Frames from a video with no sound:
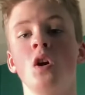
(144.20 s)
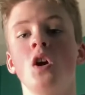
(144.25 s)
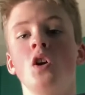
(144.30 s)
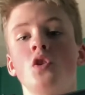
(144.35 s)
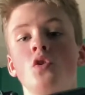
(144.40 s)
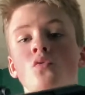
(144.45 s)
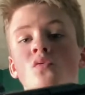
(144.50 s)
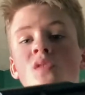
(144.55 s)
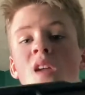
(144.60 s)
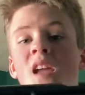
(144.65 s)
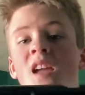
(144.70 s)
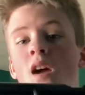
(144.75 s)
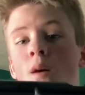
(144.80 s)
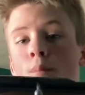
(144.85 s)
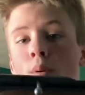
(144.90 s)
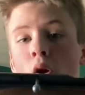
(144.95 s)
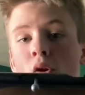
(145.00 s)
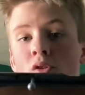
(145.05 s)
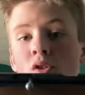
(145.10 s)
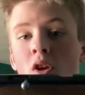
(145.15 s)
to take
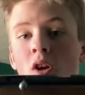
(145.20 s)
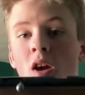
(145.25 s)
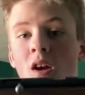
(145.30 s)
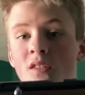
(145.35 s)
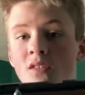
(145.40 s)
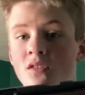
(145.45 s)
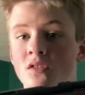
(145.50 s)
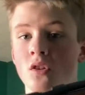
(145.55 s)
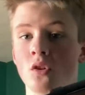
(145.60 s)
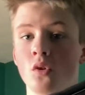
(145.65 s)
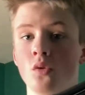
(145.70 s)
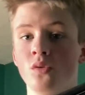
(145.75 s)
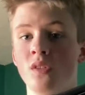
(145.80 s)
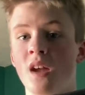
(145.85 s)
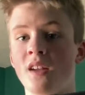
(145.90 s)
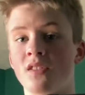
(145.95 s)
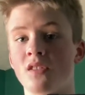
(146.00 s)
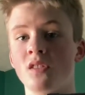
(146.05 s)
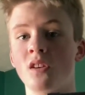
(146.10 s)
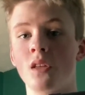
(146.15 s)
apart the gun. So
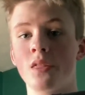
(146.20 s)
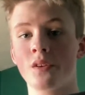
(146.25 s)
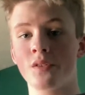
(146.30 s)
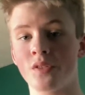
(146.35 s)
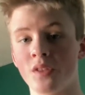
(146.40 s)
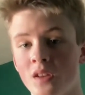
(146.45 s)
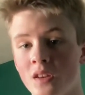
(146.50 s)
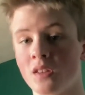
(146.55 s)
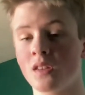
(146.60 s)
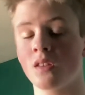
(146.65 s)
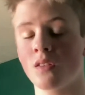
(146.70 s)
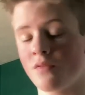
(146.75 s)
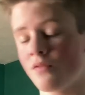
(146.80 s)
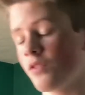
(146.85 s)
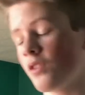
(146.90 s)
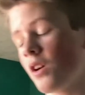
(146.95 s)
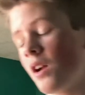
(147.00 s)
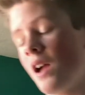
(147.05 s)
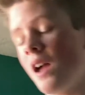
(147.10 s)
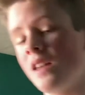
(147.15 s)
that's another thing for
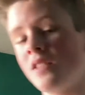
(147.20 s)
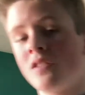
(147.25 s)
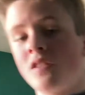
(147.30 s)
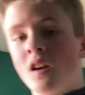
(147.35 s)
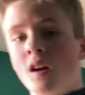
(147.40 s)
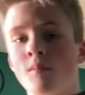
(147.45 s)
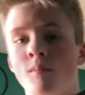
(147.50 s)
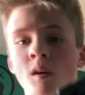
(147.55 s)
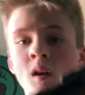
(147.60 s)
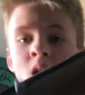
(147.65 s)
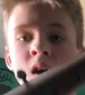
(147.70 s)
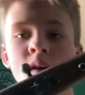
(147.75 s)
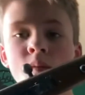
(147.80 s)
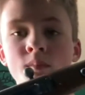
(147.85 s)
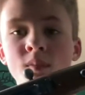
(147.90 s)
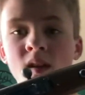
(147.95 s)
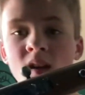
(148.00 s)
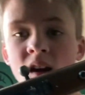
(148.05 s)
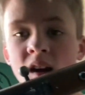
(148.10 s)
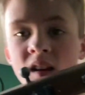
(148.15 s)
a heads up,
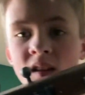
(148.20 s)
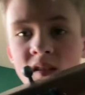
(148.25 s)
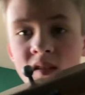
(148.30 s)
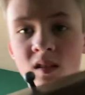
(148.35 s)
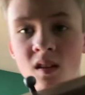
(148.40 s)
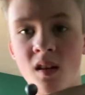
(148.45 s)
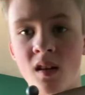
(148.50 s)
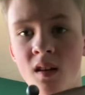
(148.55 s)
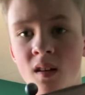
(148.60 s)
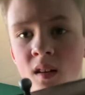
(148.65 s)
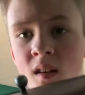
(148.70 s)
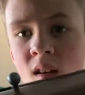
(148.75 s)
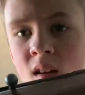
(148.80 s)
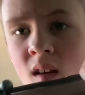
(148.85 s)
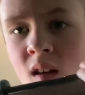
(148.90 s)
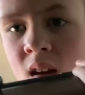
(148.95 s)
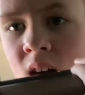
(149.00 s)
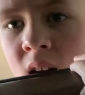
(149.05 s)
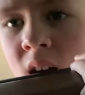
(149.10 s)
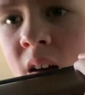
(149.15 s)
because
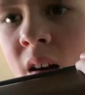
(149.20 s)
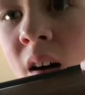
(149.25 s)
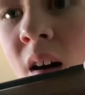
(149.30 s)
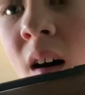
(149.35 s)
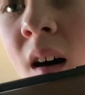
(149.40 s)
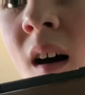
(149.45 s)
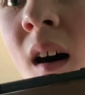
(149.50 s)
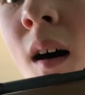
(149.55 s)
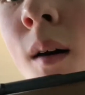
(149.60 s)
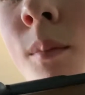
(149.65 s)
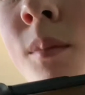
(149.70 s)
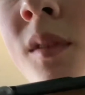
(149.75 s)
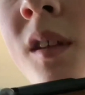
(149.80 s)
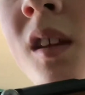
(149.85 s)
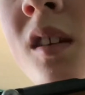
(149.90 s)
this